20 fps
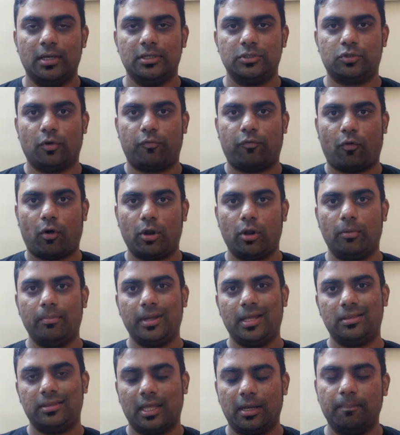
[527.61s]
So follow
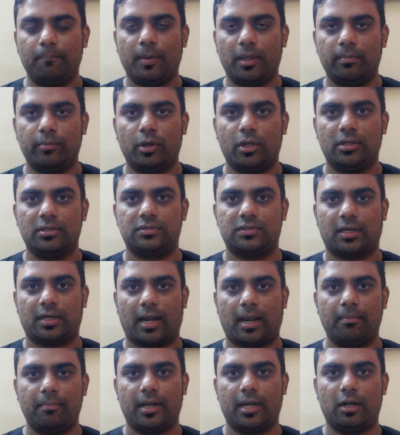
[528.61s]
me and then ping me on
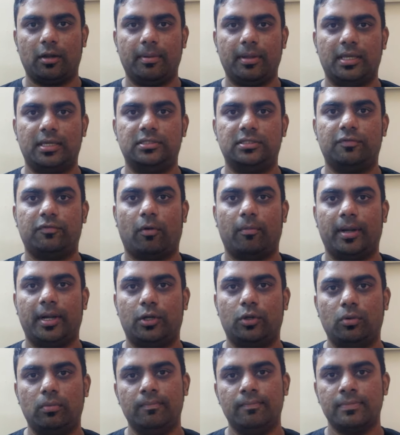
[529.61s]
Instagram. It will be easy for me
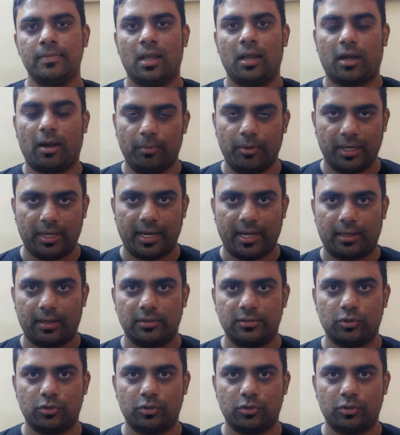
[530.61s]
to communicate.